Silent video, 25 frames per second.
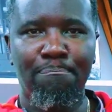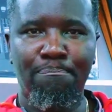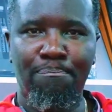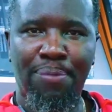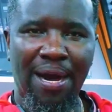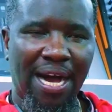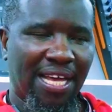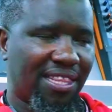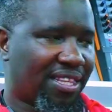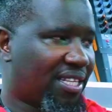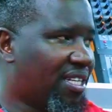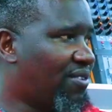
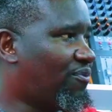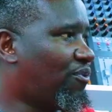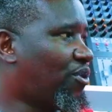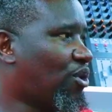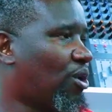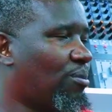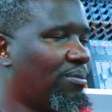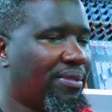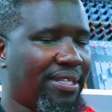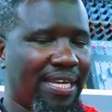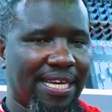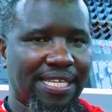birthed
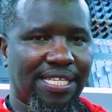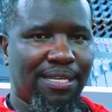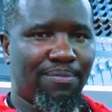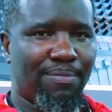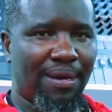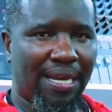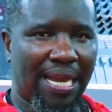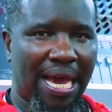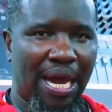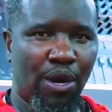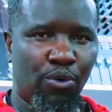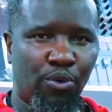from
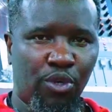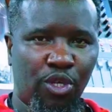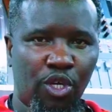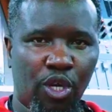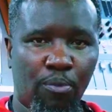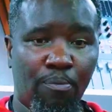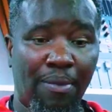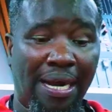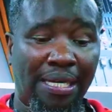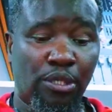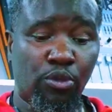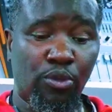Decibel
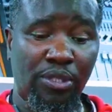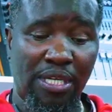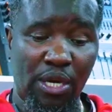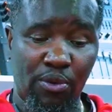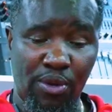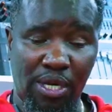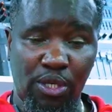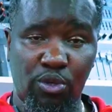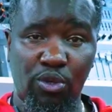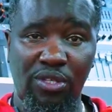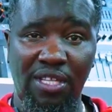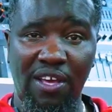Audio. But today
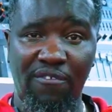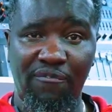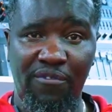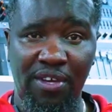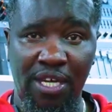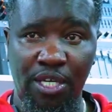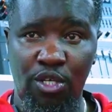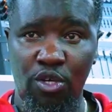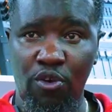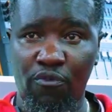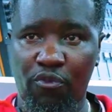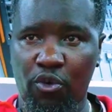we are doing the
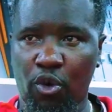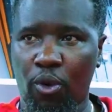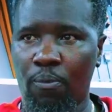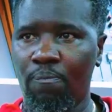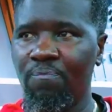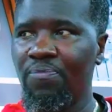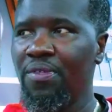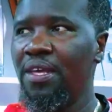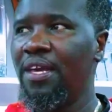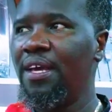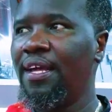video from